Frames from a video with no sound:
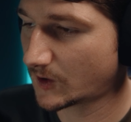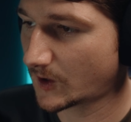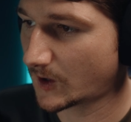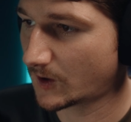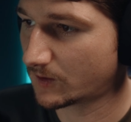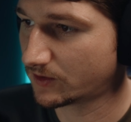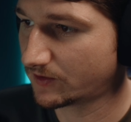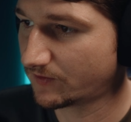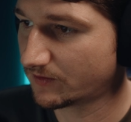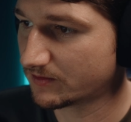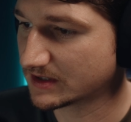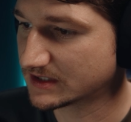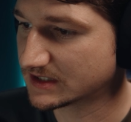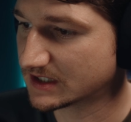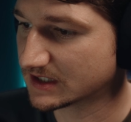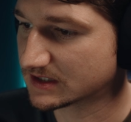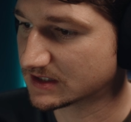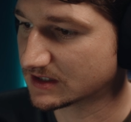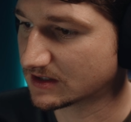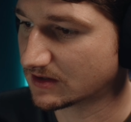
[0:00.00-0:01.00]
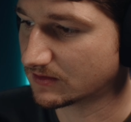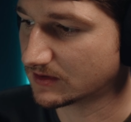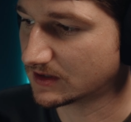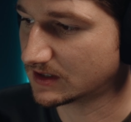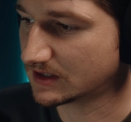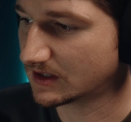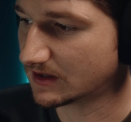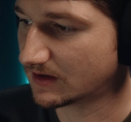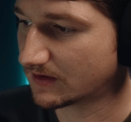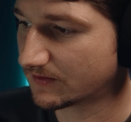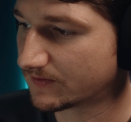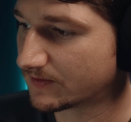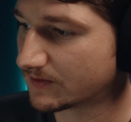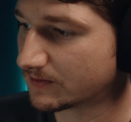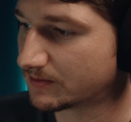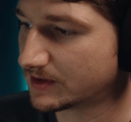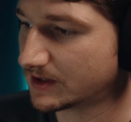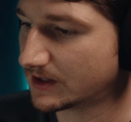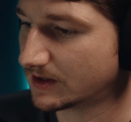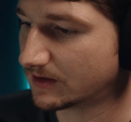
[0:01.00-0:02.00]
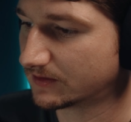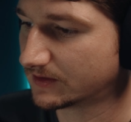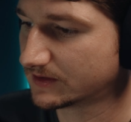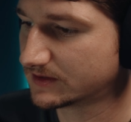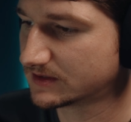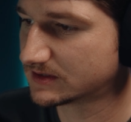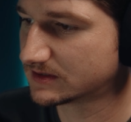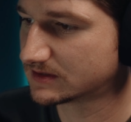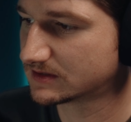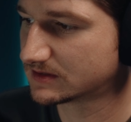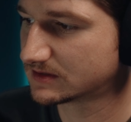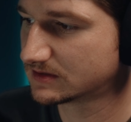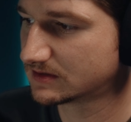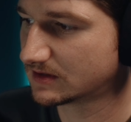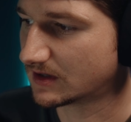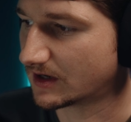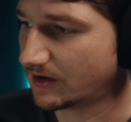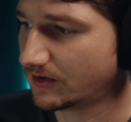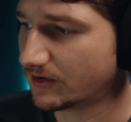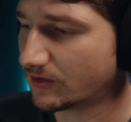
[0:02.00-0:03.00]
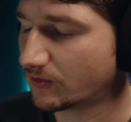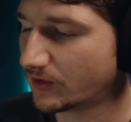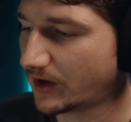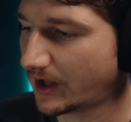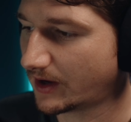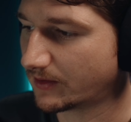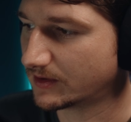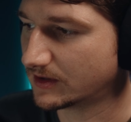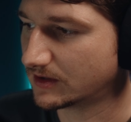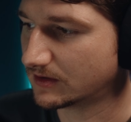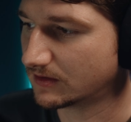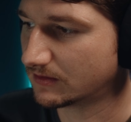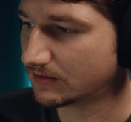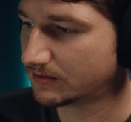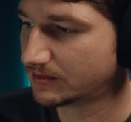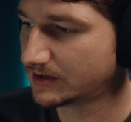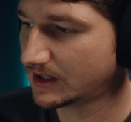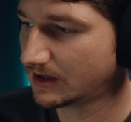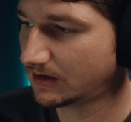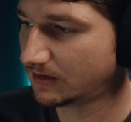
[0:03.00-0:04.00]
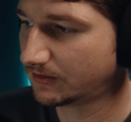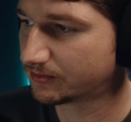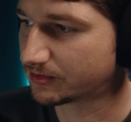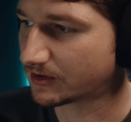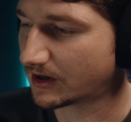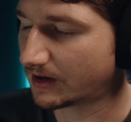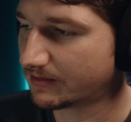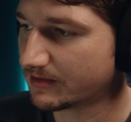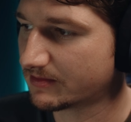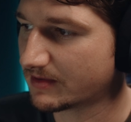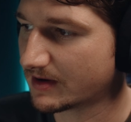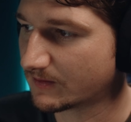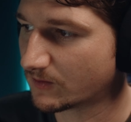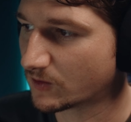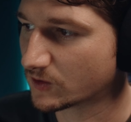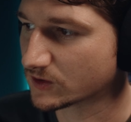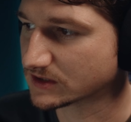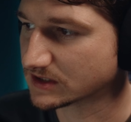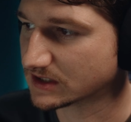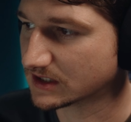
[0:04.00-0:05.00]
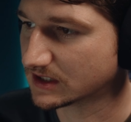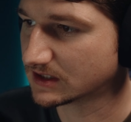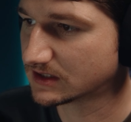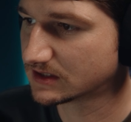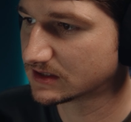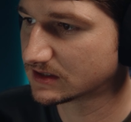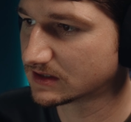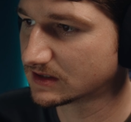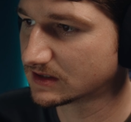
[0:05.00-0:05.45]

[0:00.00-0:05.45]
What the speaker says: I wonder if it makes sense to go EF or PL. I don't know what I would do. PL would probably make more sense.